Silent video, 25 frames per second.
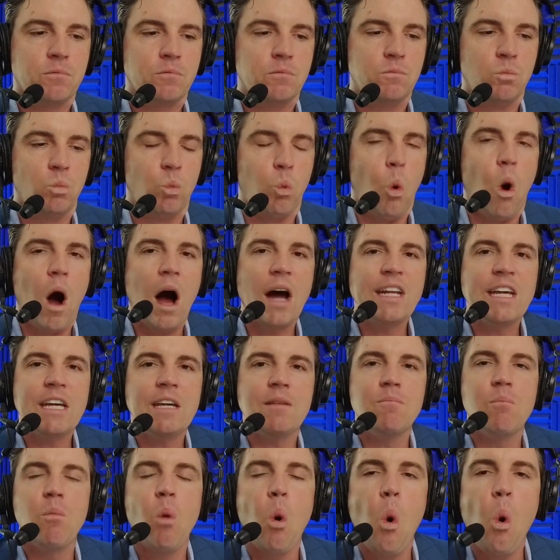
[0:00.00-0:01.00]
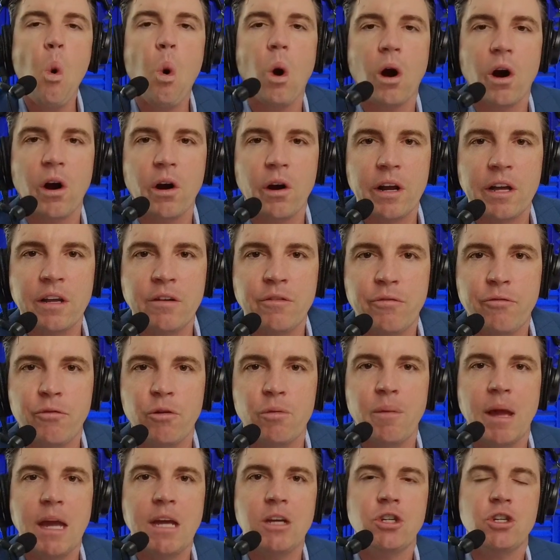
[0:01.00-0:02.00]
wanting more
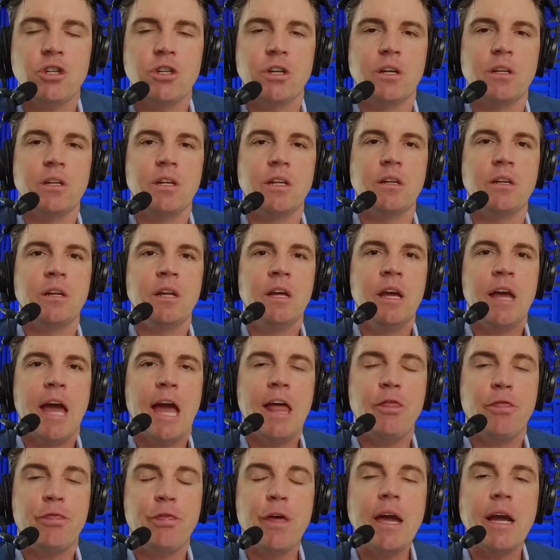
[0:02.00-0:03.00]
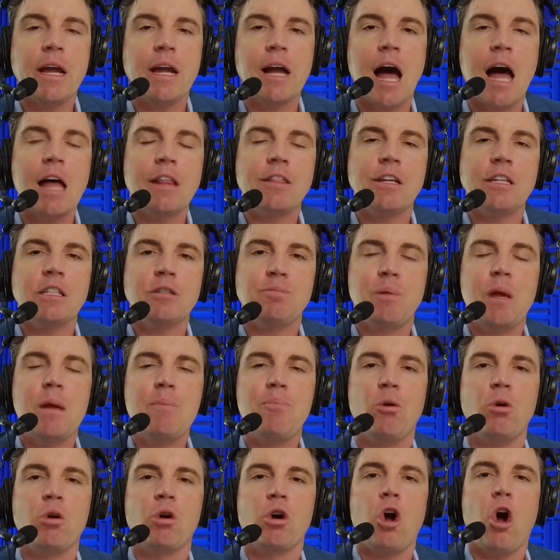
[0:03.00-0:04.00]
information. And, and thank God these
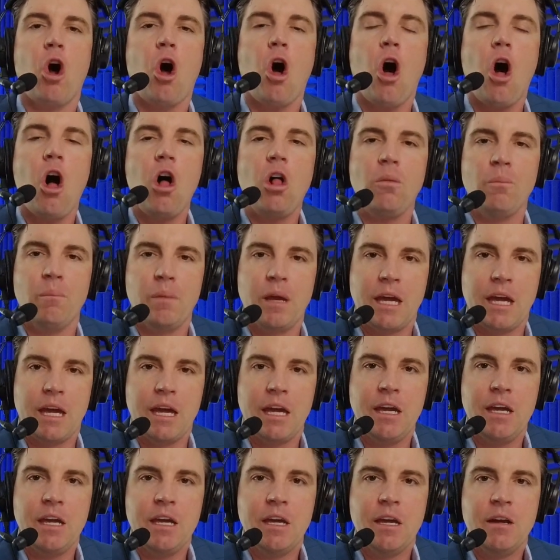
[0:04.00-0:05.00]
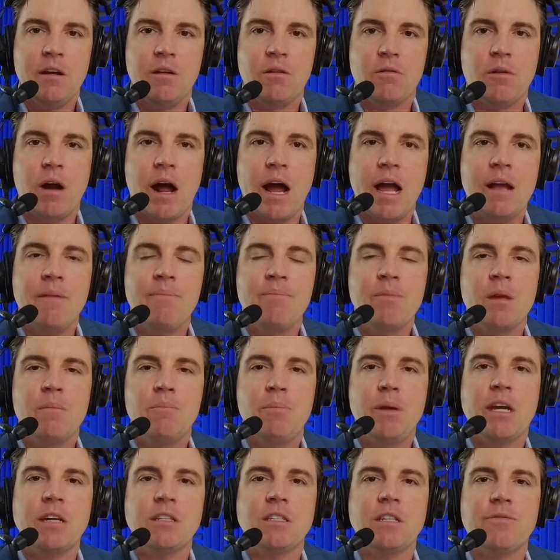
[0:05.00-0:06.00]
people call me, right?
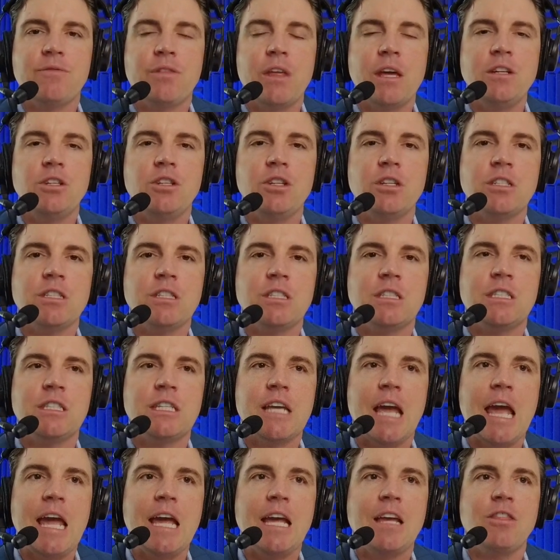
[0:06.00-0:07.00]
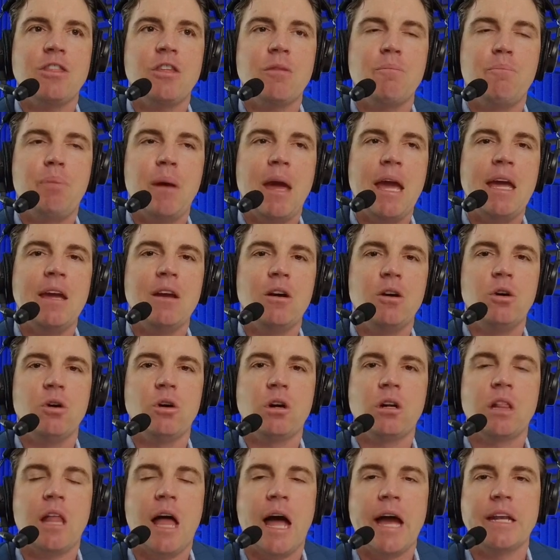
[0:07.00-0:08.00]
Because if they just take the bait,
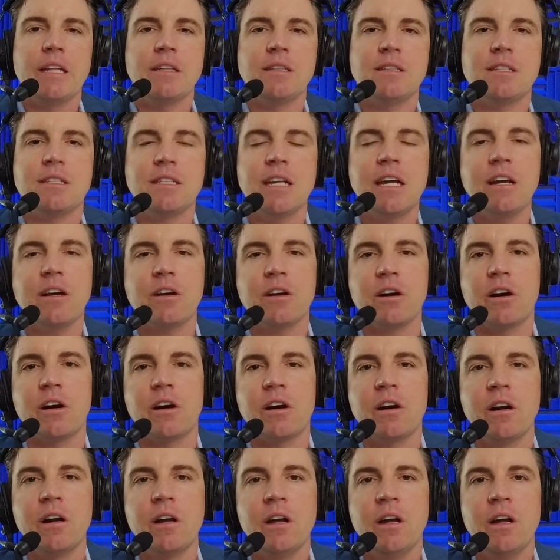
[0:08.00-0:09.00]
hook, line, and sinker,